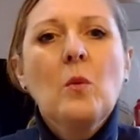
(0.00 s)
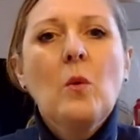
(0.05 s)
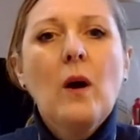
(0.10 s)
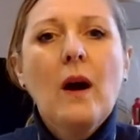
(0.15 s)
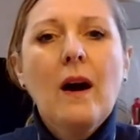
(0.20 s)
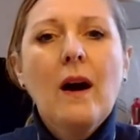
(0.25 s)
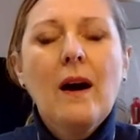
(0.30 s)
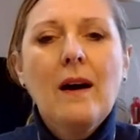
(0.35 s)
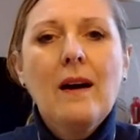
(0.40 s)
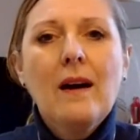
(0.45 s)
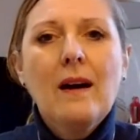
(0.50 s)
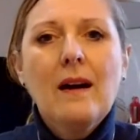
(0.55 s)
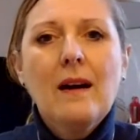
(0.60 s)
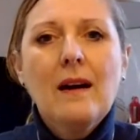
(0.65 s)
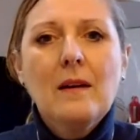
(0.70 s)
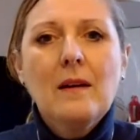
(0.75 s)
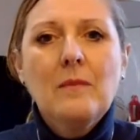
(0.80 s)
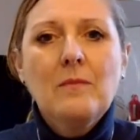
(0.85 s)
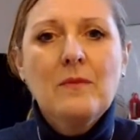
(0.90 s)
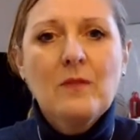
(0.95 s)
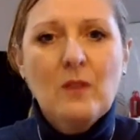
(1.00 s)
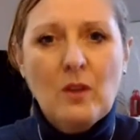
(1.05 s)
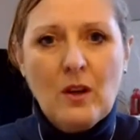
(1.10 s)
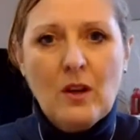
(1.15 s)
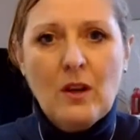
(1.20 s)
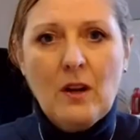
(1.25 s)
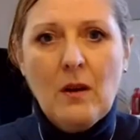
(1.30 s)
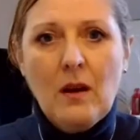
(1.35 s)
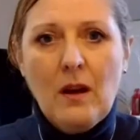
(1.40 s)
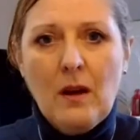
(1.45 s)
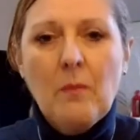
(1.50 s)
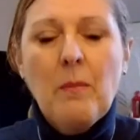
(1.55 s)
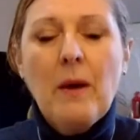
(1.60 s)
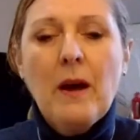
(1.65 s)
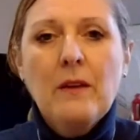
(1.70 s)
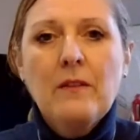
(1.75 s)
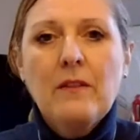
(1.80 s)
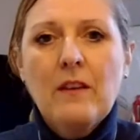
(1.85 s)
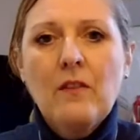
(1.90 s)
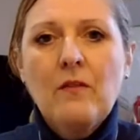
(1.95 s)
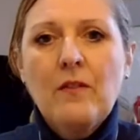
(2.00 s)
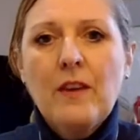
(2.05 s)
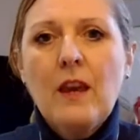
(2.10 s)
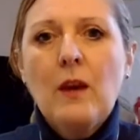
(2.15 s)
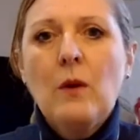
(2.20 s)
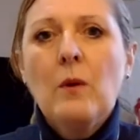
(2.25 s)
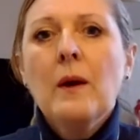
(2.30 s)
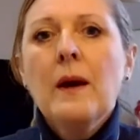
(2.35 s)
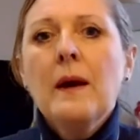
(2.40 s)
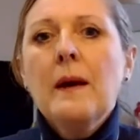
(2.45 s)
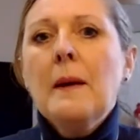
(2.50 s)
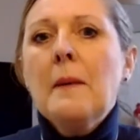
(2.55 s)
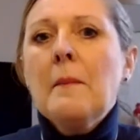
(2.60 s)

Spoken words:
who were took an opposing view.